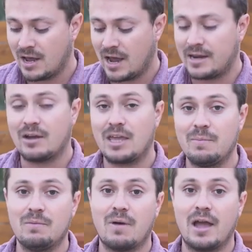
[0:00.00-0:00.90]
And now
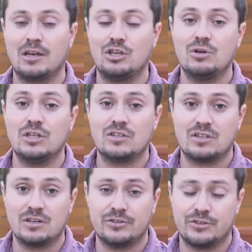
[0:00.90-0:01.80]
keep in mind, you can
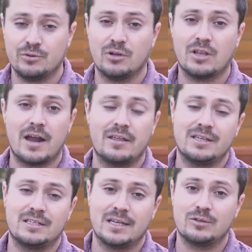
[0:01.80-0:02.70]
still do a lot of
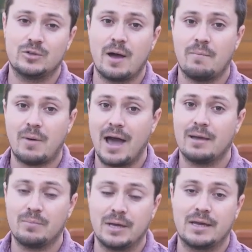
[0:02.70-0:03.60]
these things without
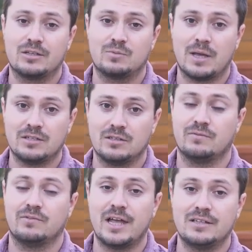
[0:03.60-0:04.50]
buying big,
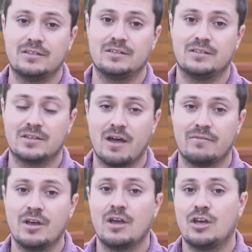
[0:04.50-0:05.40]
expensive lenses and
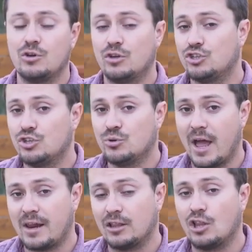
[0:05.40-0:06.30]
stuff. You can shoot
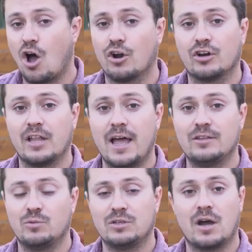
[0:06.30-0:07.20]
at a longer
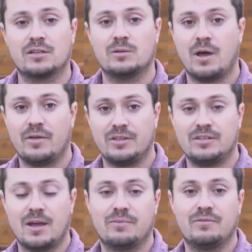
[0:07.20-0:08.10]
lens. We talked about the
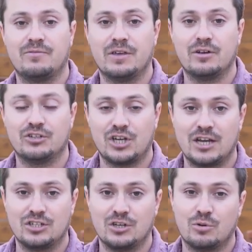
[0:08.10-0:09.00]
depth of field
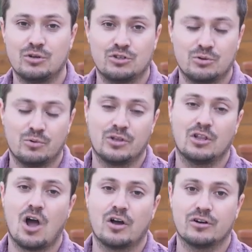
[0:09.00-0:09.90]
changing when you shoot with a
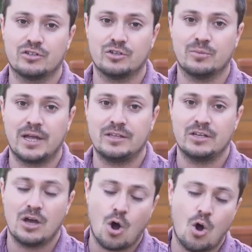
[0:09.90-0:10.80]
longer zoom
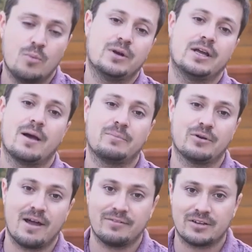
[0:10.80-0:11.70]
lens, opening up
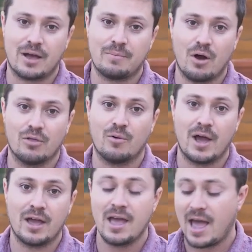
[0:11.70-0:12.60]
your f-stop all the
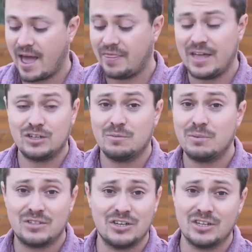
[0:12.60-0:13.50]
way, and then just
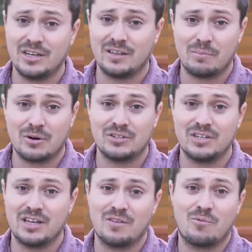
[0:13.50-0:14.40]
positioning a
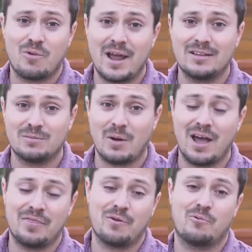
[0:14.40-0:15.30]
person in the right
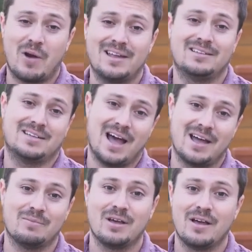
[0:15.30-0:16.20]
spot at the right
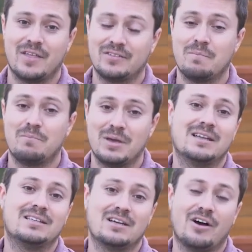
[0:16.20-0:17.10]
time. That's a
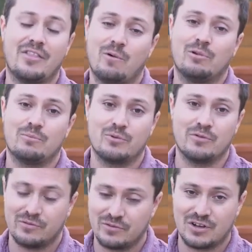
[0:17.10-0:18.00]
big deal that will
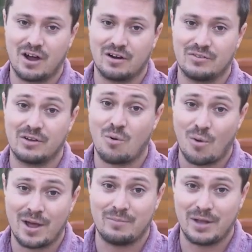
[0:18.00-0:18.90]
improve your photography
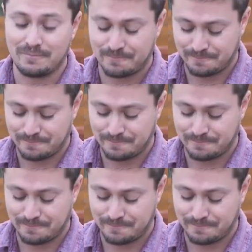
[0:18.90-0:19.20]
quite a bit.